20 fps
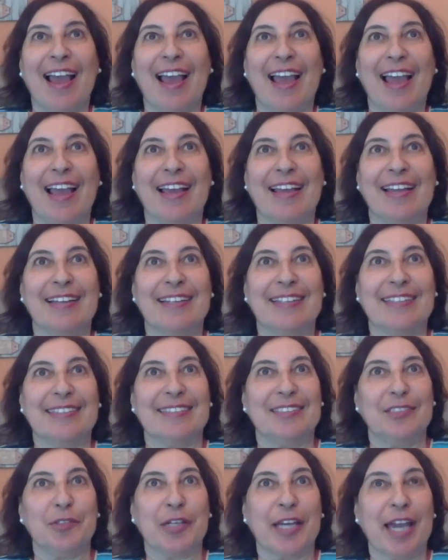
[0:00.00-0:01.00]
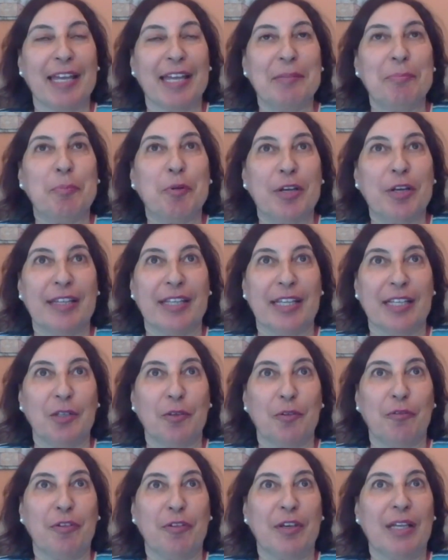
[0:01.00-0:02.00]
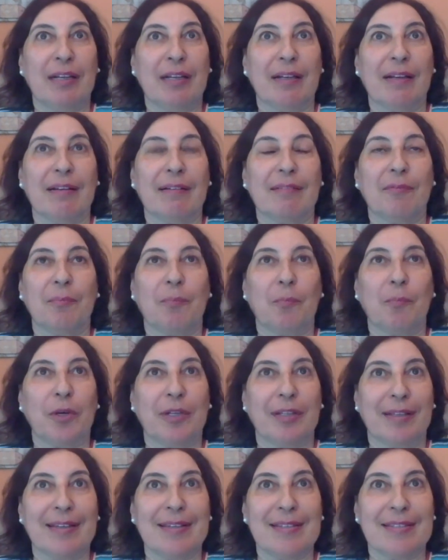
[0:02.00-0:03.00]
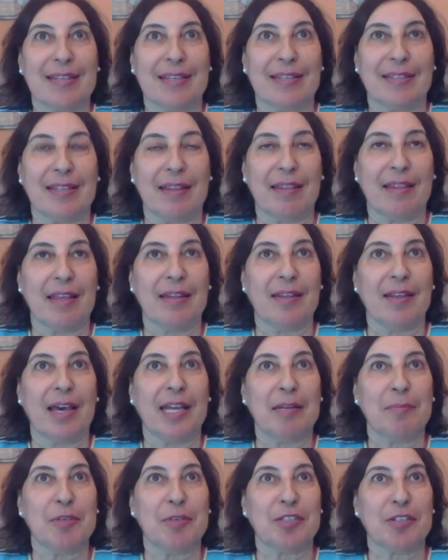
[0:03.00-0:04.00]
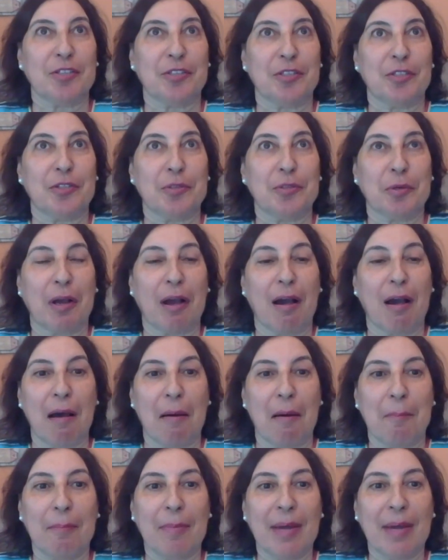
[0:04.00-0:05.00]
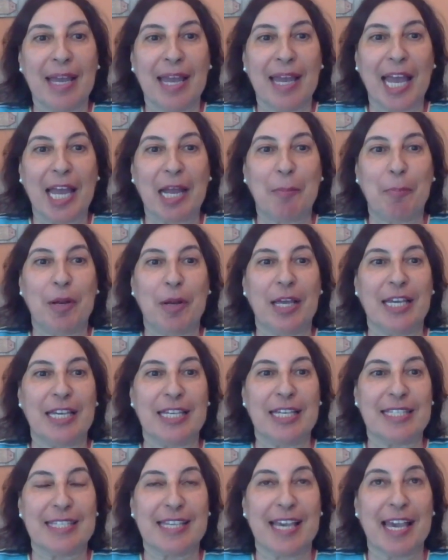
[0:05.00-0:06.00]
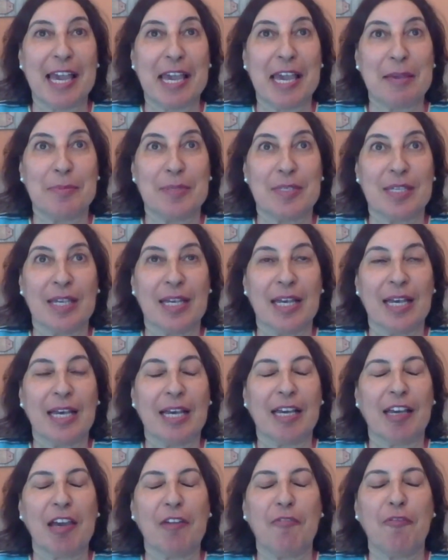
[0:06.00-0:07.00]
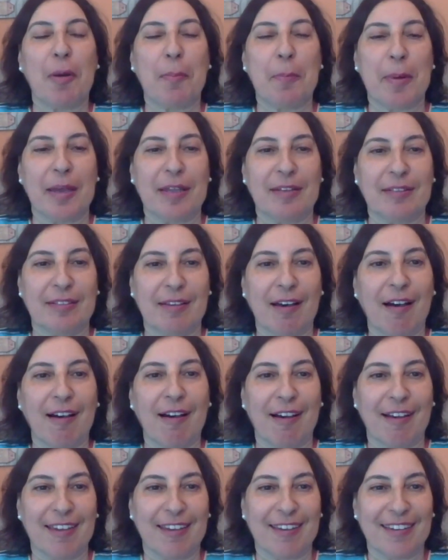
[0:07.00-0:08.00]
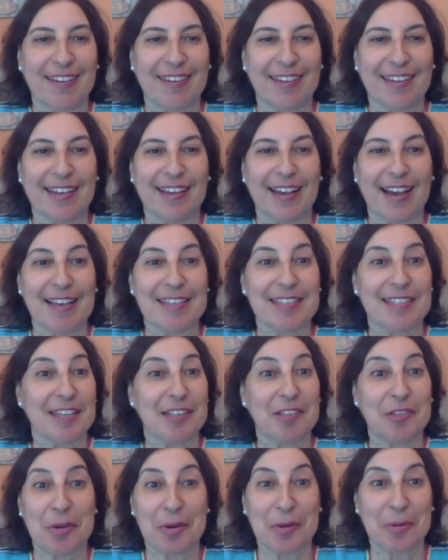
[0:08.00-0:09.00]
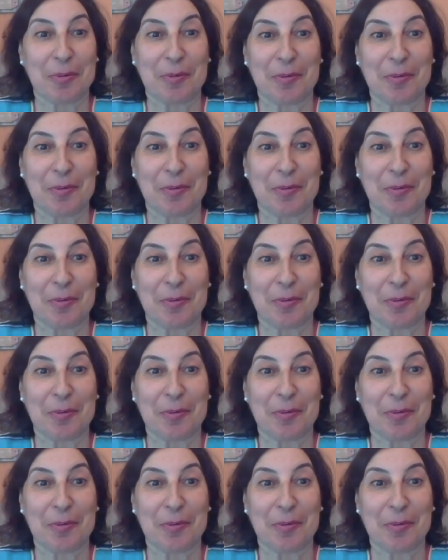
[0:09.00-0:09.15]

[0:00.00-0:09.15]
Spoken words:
And you can't breathe, and you feel, what is it? And then the enemy started to come and play his games, give up and die. I said no.